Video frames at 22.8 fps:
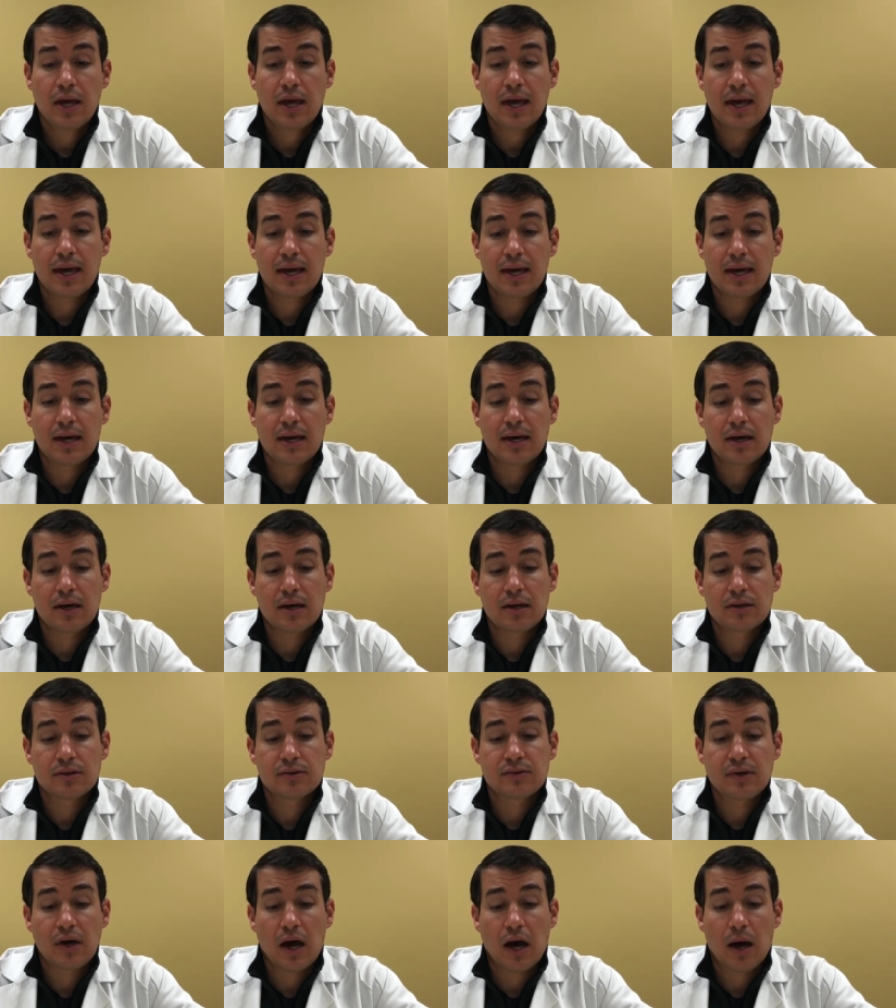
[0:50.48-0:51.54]

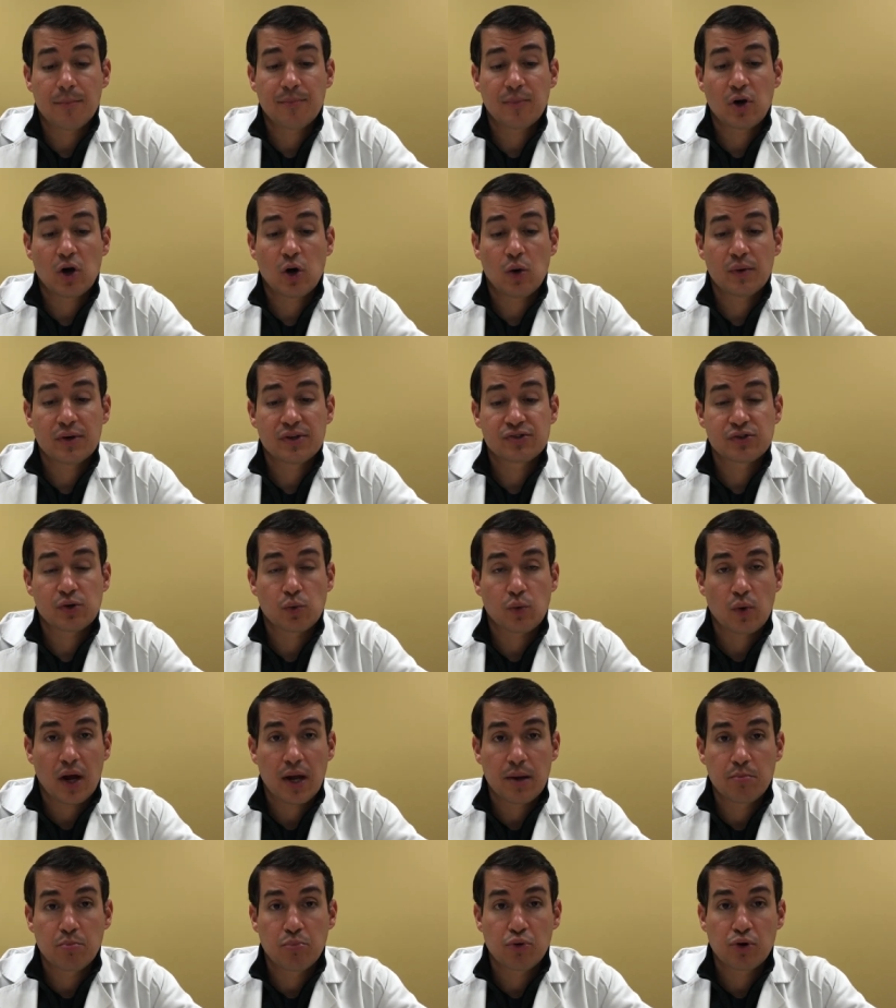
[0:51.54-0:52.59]
and I'm going to
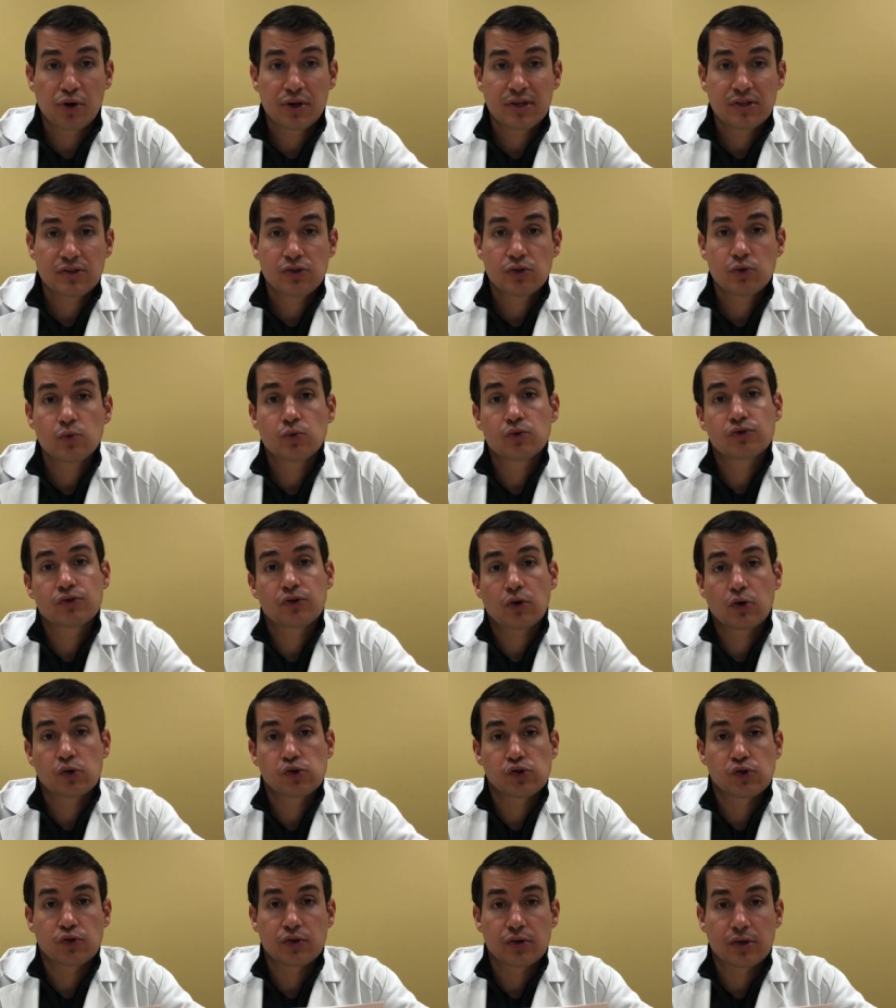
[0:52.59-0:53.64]
write "Bring to
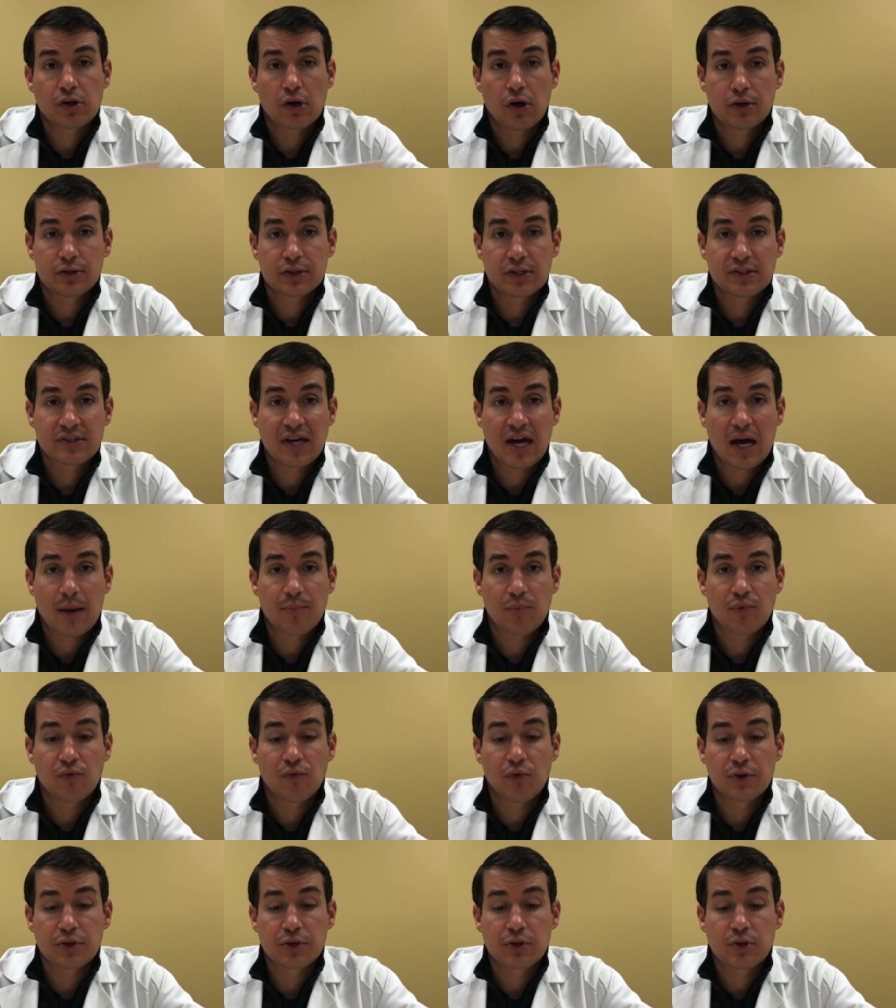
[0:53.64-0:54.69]
surgery" on the top of
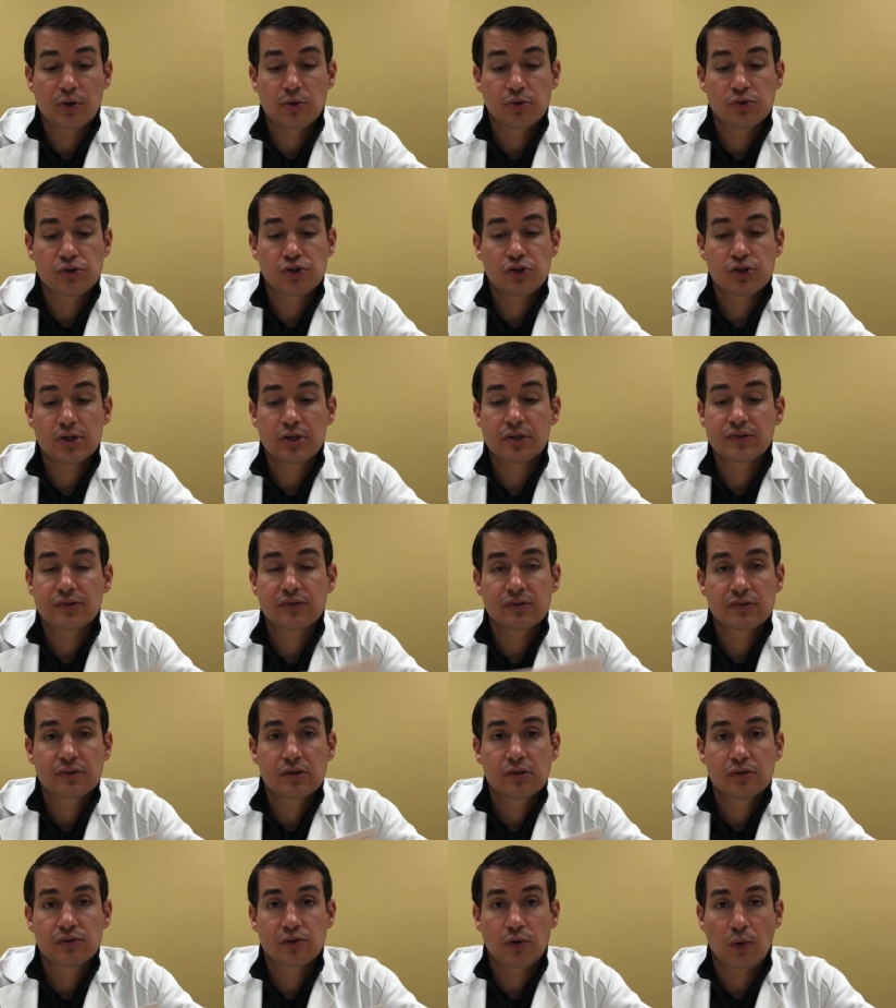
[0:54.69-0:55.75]
one of those sheets
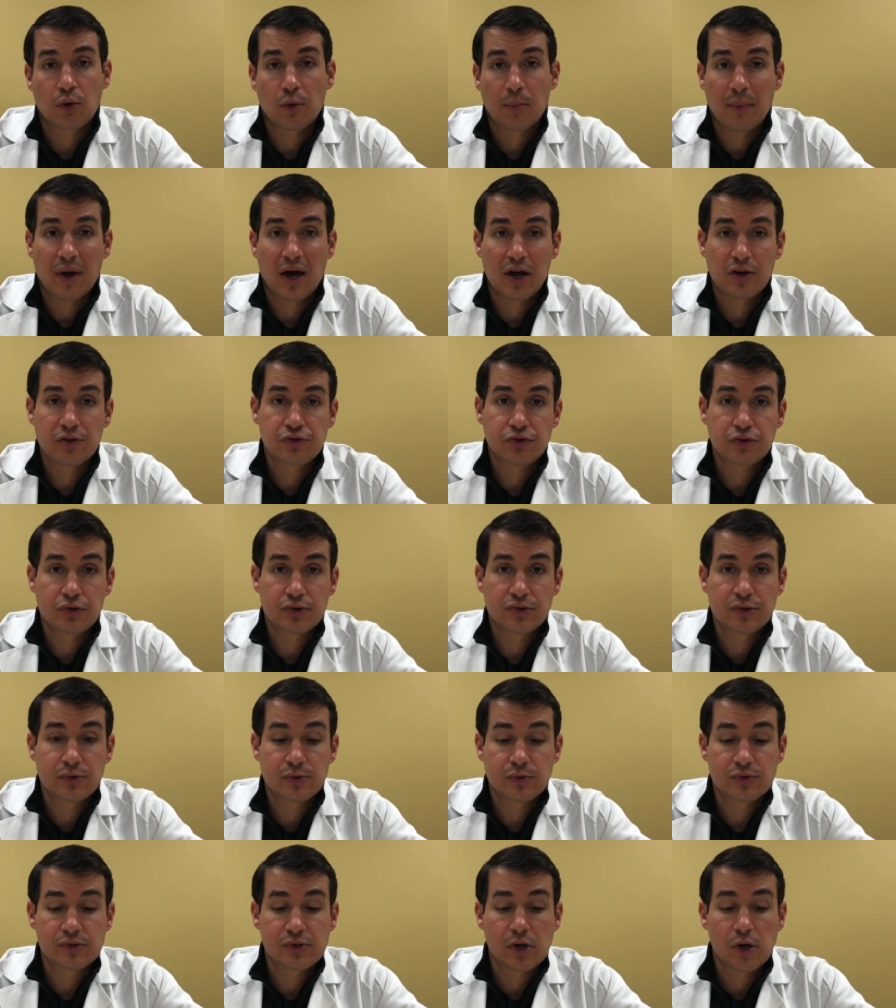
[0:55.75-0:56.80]
to remind you to
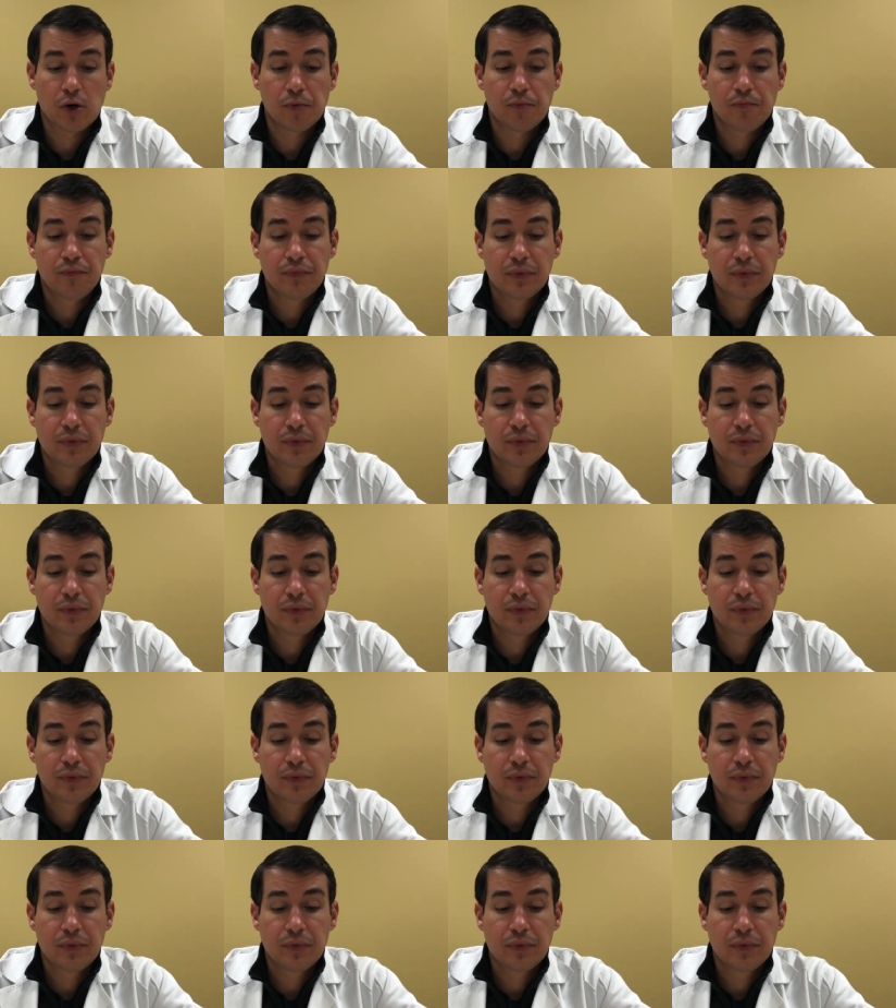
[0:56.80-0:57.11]
do so.